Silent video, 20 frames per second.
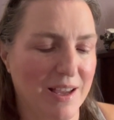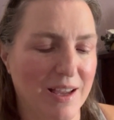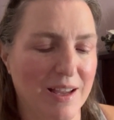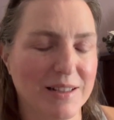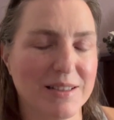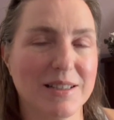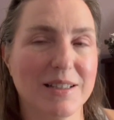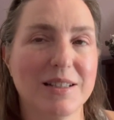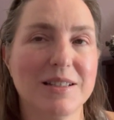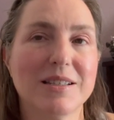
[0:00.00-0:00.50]

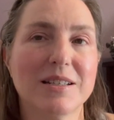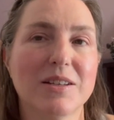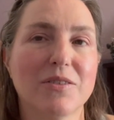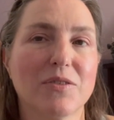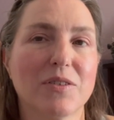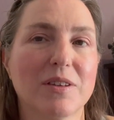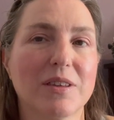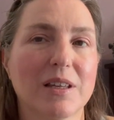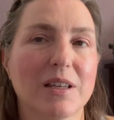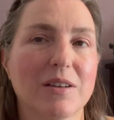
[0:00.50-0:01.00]
it's a
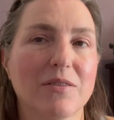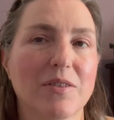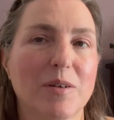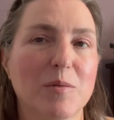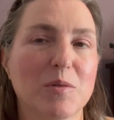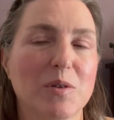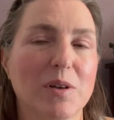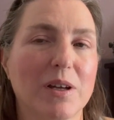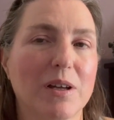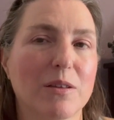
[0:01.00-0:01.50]
different thing if
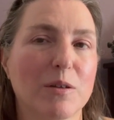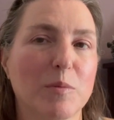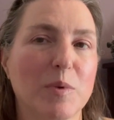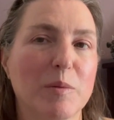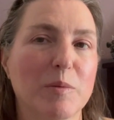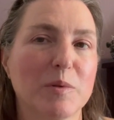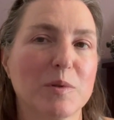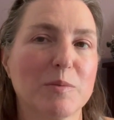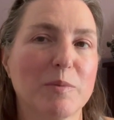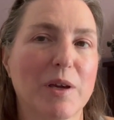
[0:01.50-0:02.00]
I'm doing other
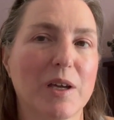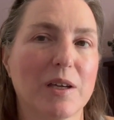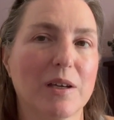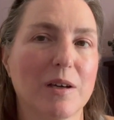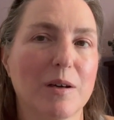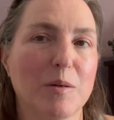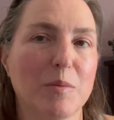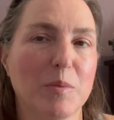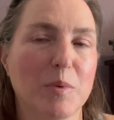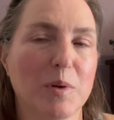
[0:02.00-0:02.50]
people's
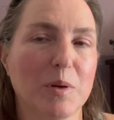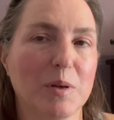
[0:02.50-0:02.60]
makeup.